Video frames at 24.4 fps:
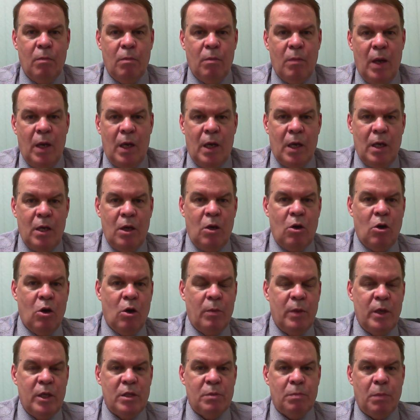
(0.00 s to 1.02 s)
make any
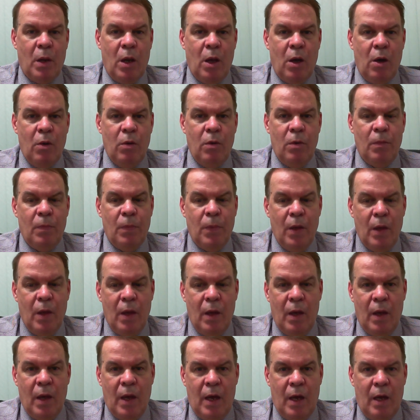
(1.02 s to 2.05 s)
comments below,
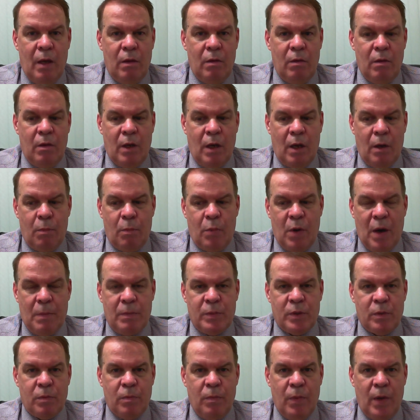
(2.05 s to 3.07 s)
and
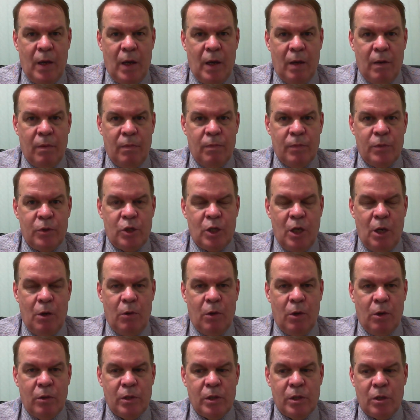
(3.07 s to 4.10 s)
perhaps share
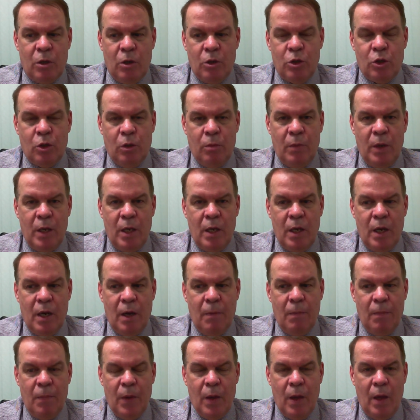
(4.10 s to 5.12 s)
it on social
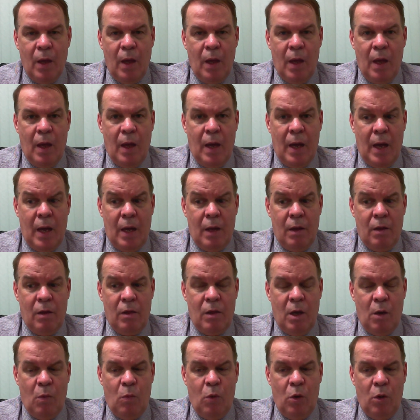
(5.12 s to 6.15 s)
media. And
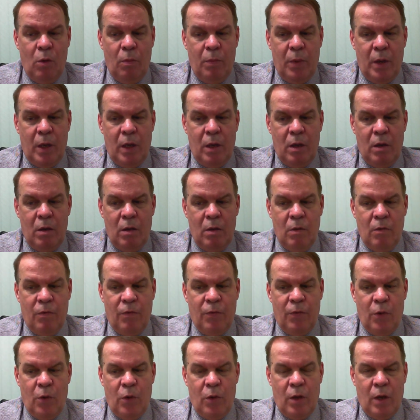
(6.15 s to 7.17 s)
there will be
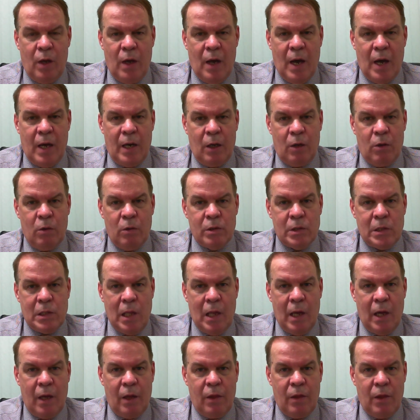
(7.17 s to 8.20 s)
further articles
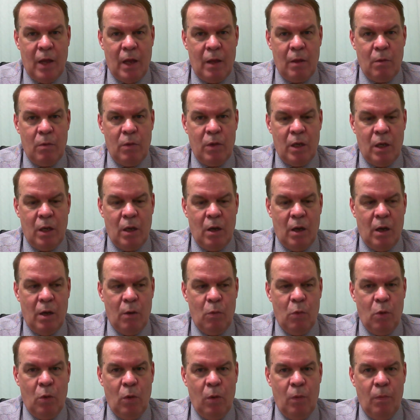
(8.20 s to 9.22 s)
like that I
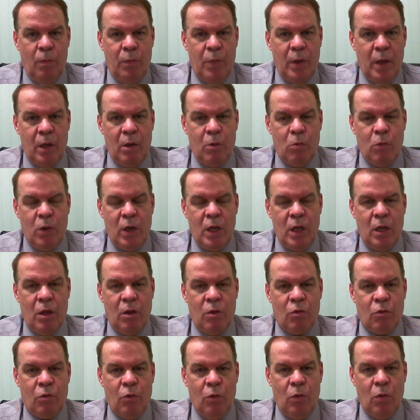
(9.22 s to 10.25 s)
will be reading
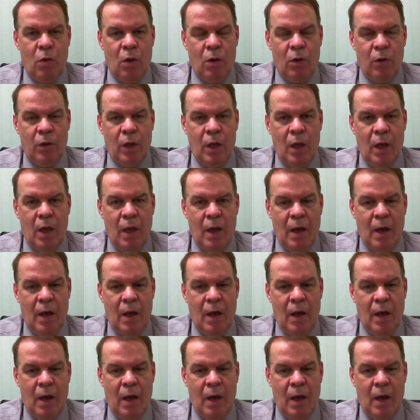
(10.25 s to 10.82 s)
through on